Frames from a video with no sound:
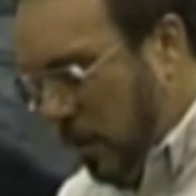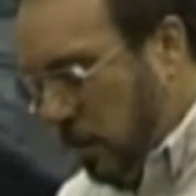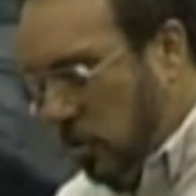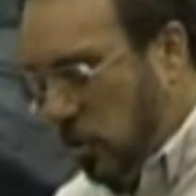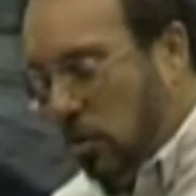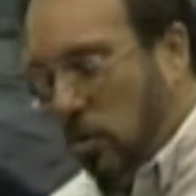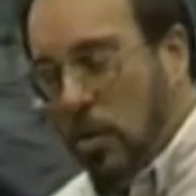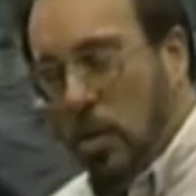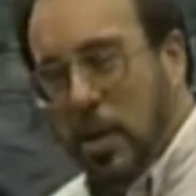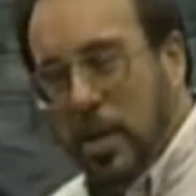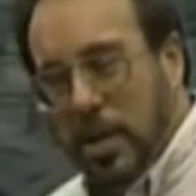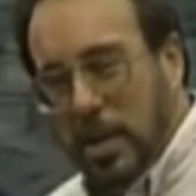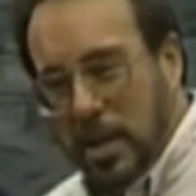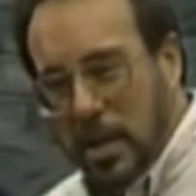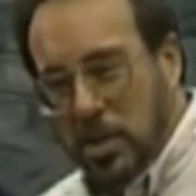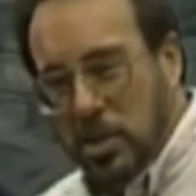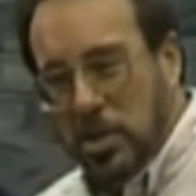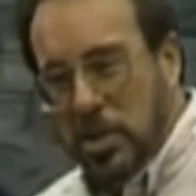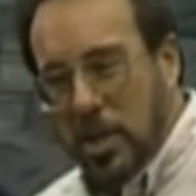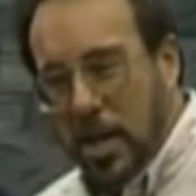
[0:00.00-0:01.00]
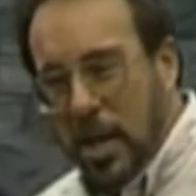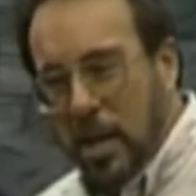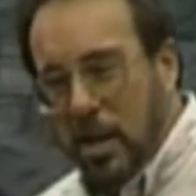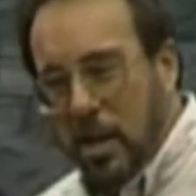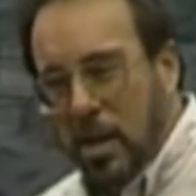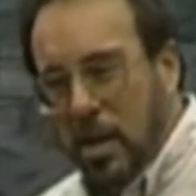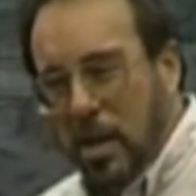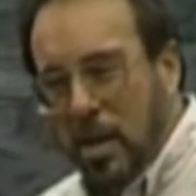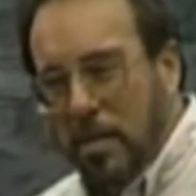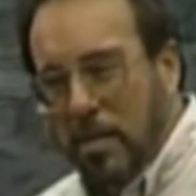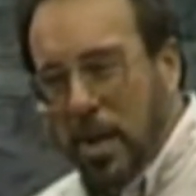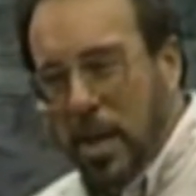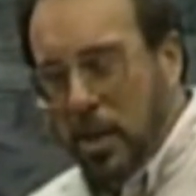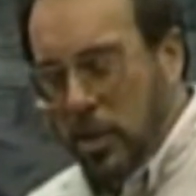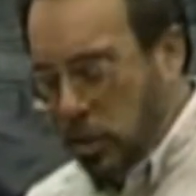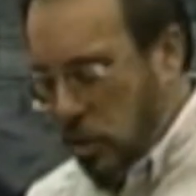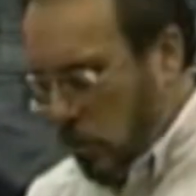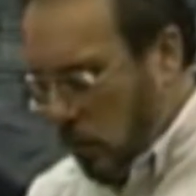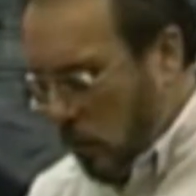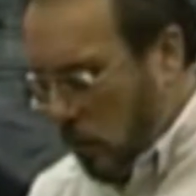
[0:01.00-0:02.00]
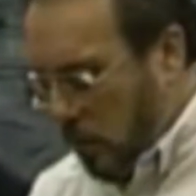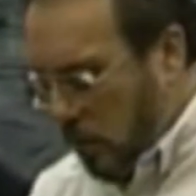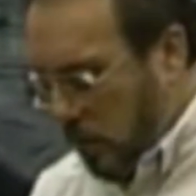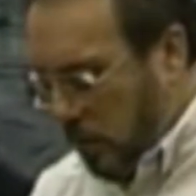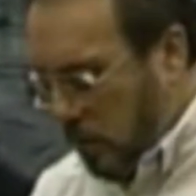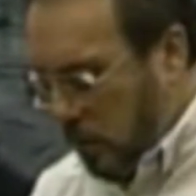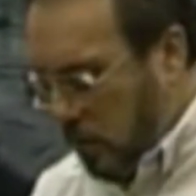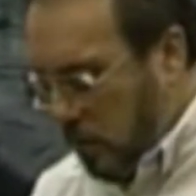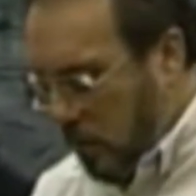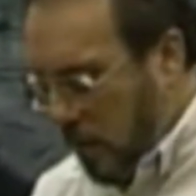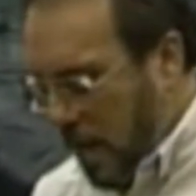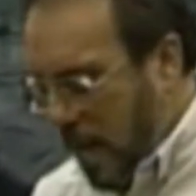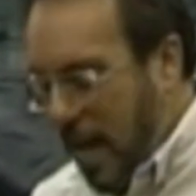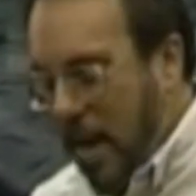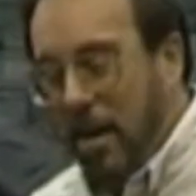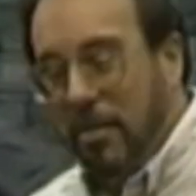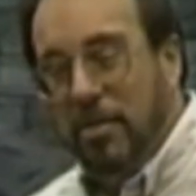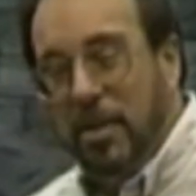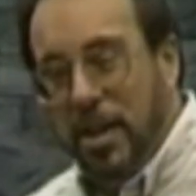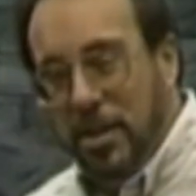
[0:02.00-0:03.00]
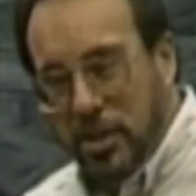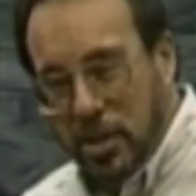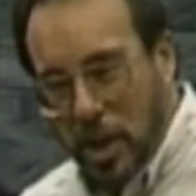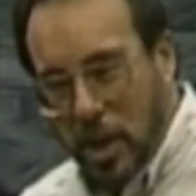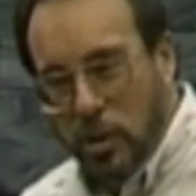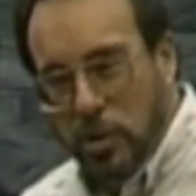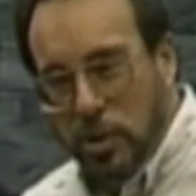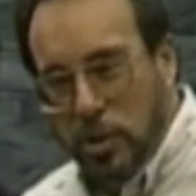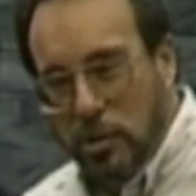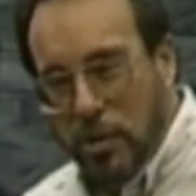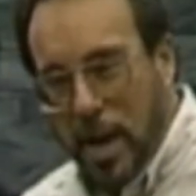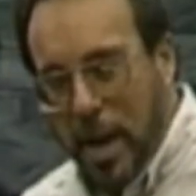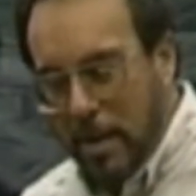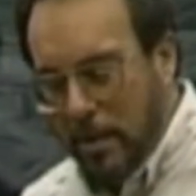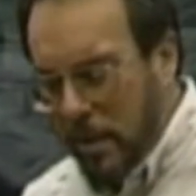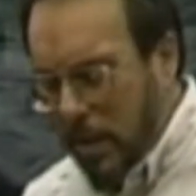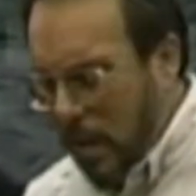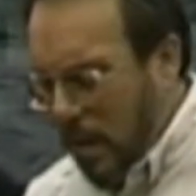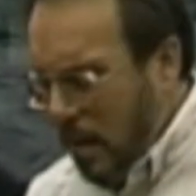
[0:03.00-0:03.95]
that you're going to get stuck, make sure that you have a tow strap.